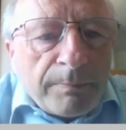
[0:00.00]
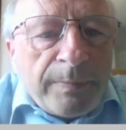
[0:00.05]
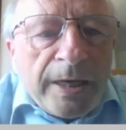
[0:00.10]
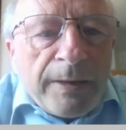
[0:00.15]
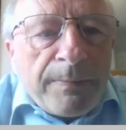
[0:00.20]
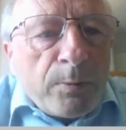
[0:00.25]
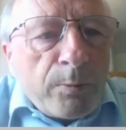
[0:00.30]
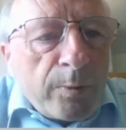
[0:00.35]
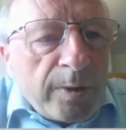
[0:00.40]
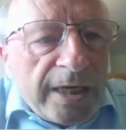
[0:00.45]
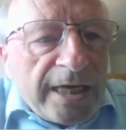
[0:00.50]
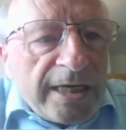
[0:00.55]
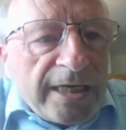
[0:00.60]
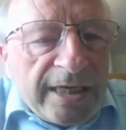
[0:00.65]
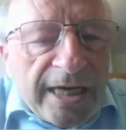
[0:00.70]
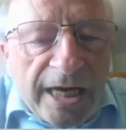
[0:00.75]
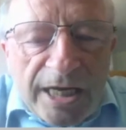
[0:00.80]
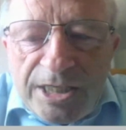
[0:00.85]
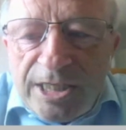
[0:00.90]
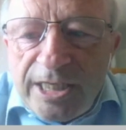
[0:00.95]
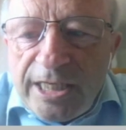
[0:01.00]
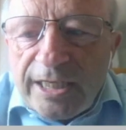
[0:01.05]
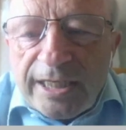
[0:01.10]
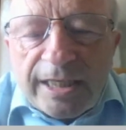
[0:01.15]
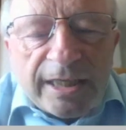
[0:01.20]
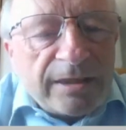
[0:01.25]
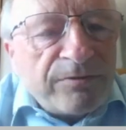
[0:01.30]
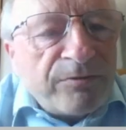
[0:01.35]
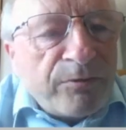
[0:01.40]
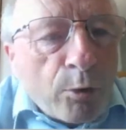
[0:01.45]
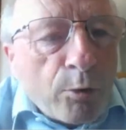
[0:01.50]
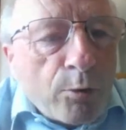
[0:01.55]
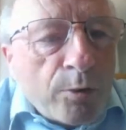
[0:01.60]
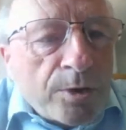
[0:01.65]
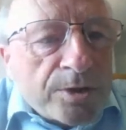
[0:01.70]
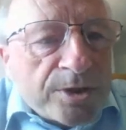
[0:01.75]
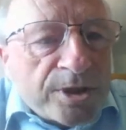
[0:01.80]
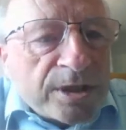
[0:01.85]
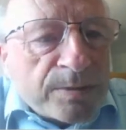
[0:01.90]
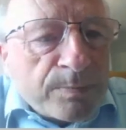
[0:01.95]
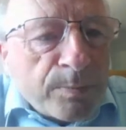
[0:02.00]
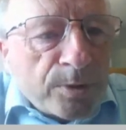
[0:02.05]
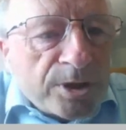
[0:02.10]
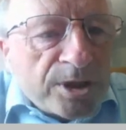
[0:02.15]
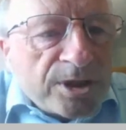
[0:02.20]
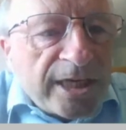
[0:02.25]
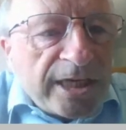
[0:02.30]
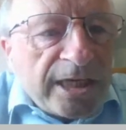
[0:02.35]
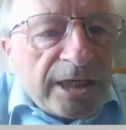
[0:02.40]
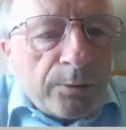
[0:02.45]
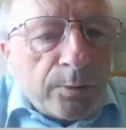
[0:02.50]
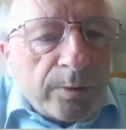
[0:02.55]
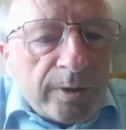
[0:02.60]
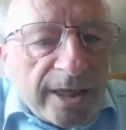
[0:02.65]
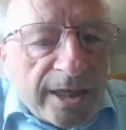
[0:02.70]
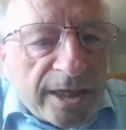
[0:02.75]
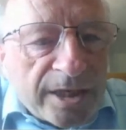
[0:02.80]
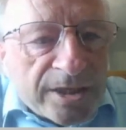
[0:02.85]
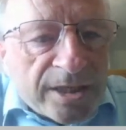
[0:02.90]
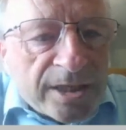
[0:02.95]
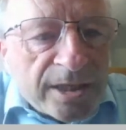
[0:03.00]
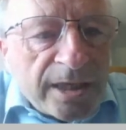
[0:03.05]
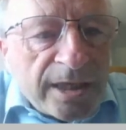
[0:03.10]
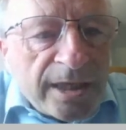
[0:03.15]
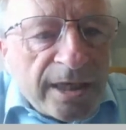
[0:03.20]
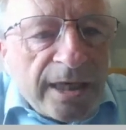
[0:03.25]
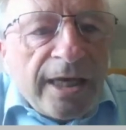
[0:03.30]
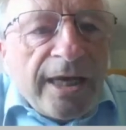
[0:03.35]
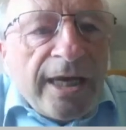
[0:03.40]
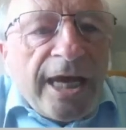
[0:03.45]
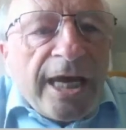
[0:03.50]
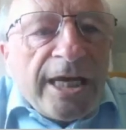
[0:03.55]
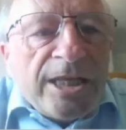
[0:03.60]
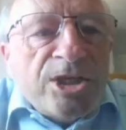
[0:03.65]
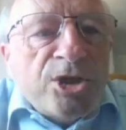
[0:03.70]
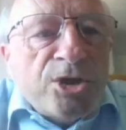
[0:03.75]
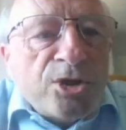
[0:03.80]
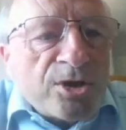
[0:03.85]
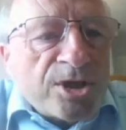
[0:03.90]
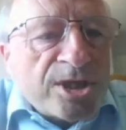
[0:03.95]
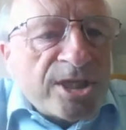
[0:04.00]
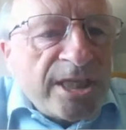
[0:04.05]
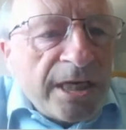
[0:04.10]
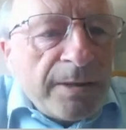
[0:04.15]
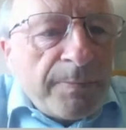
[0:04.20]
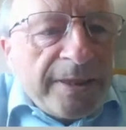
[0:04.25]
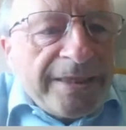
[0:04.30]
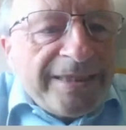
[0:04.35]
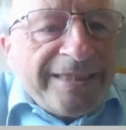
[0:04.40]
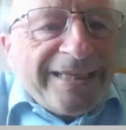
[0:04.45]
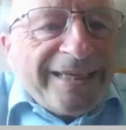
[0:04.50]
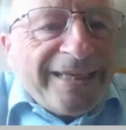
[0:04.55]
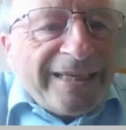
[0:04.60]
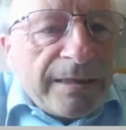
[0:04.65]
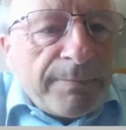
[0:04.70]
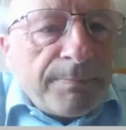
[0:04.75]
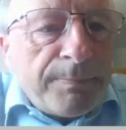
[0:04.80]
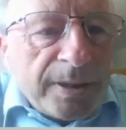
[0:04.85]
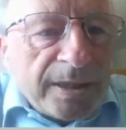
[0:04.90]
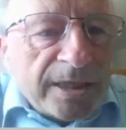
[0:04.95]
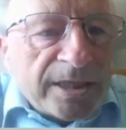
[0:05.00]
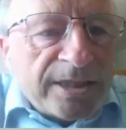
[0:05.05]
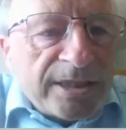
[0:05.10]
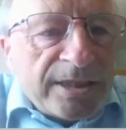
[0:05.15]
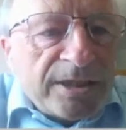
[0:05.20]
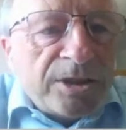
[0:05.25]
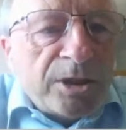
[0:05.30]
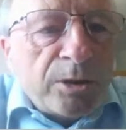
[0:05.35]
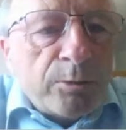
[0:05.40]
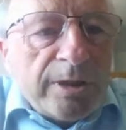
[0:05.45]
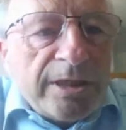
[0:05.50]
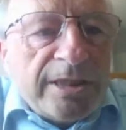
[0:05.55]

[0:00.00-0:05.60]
People with ADHD can focus as much as anyone else. It's just simply the inability to